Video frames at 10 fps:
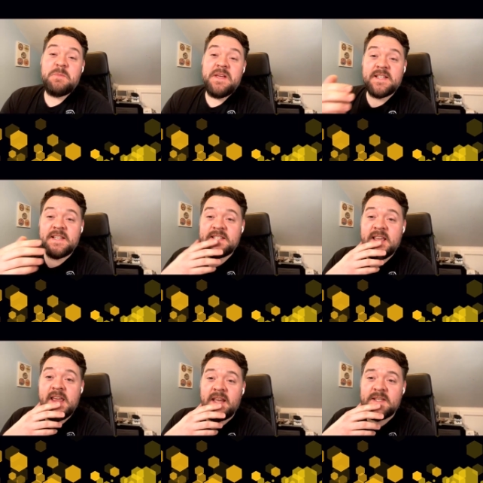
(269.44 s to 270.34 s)
I was basically
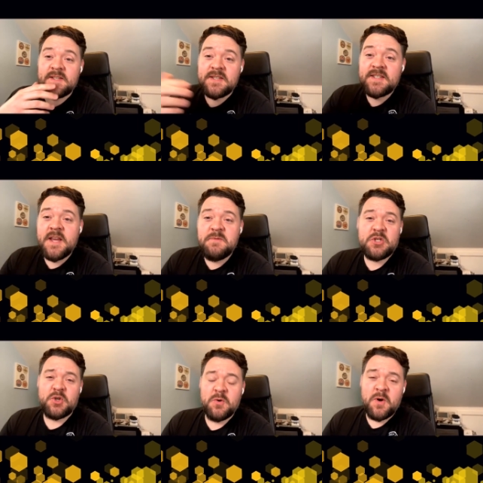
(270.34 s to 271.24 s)
saying is the
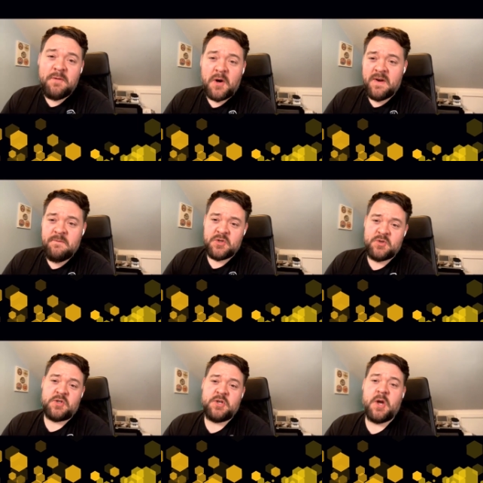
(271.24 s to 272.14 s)
same is true of our
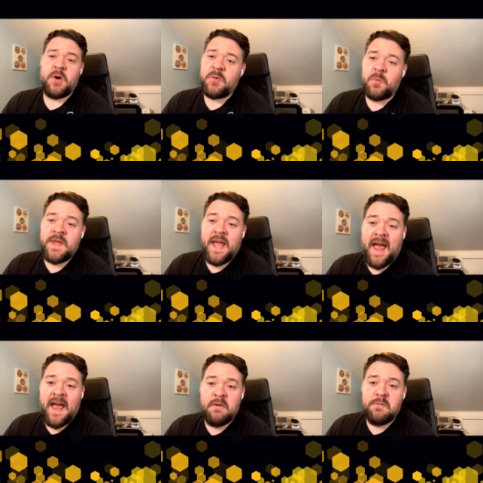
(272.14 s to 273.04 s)
infrastructure code.
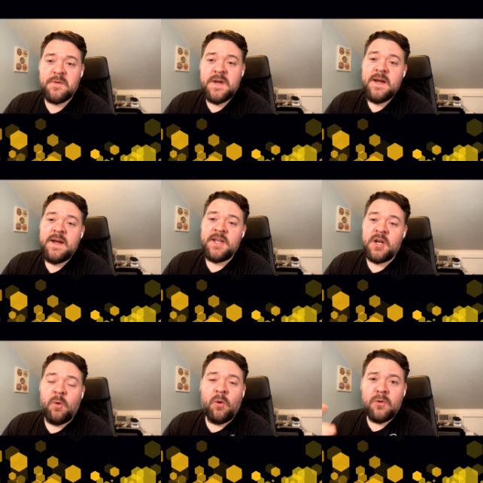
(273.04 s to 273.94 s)
We have,
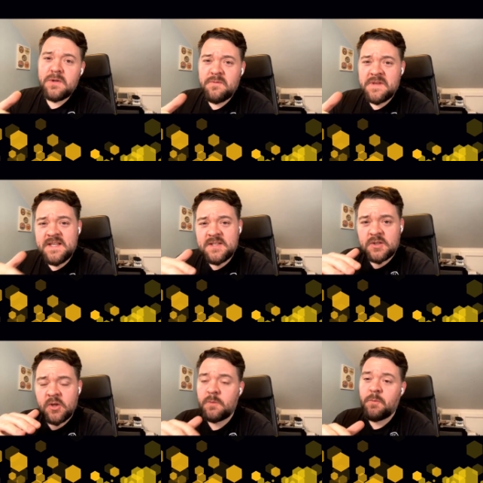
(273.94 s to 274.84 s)
all of
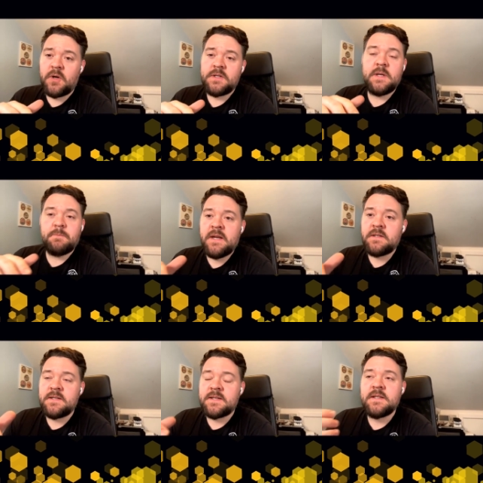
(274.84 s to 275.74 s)
these third-party
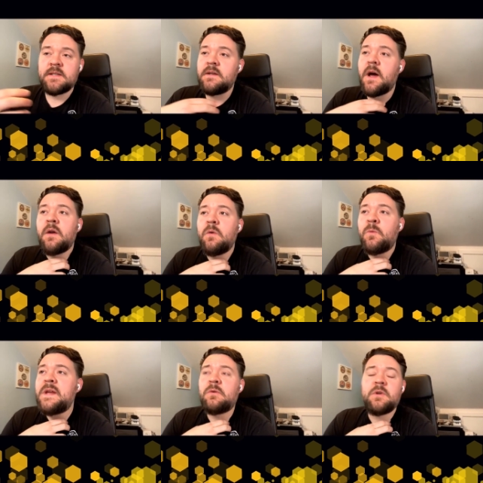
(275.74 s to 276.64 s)
dependencies,
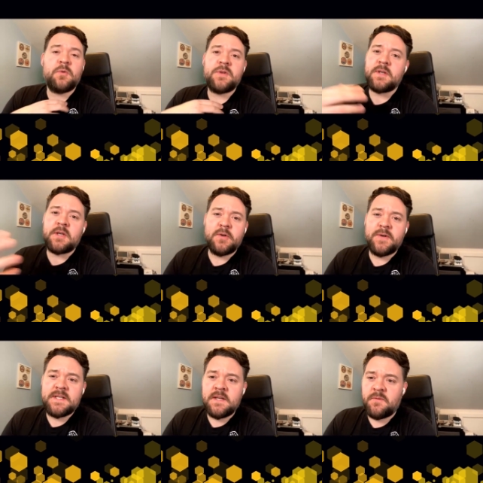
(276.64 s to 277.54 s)
and we don't know the
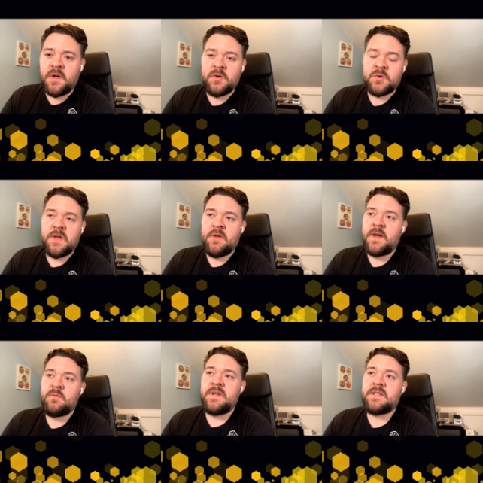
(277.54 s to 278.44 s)
security of those,
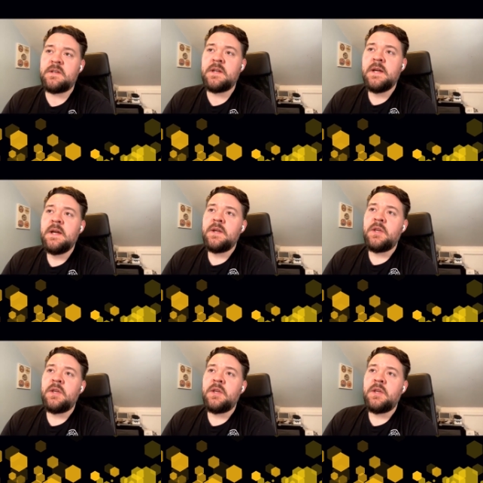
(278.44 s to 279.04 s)
whether they're written,